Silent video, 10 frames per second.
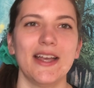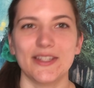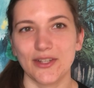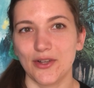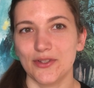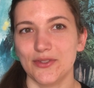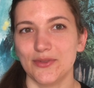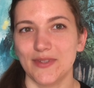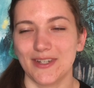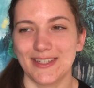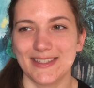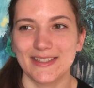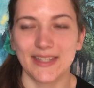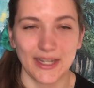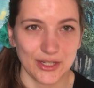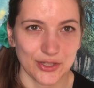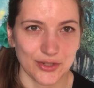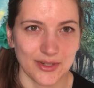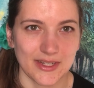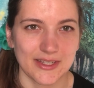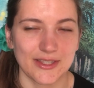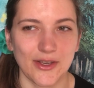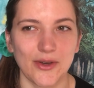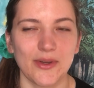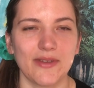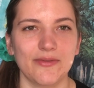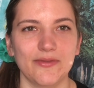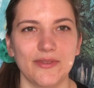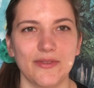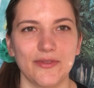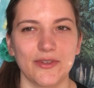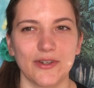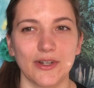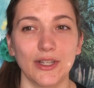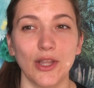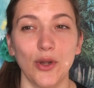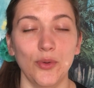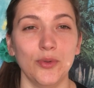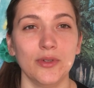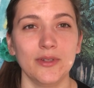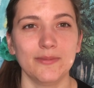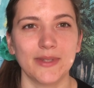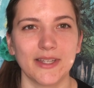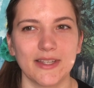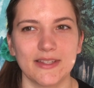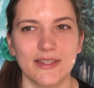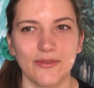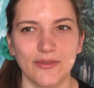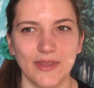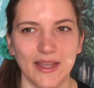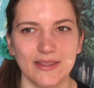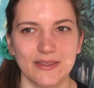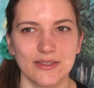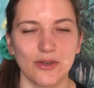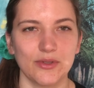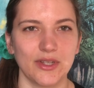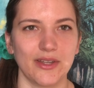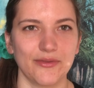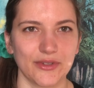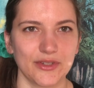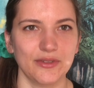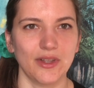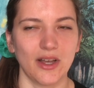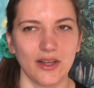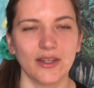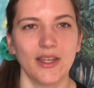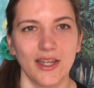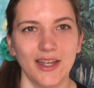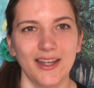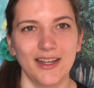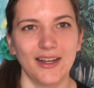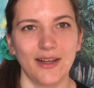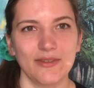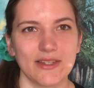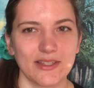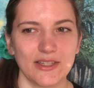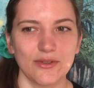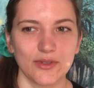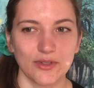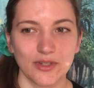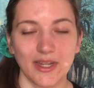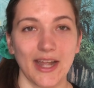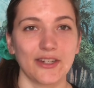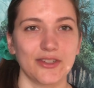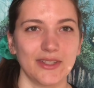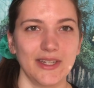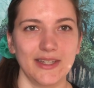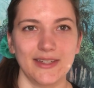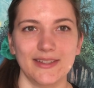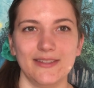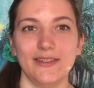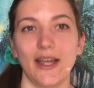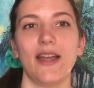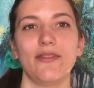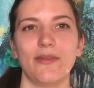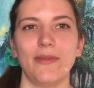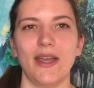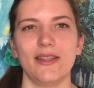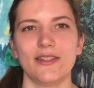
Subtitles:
It's also very dangerous though if you're alone, because if that goes on for too long, obviously you could actually die from that.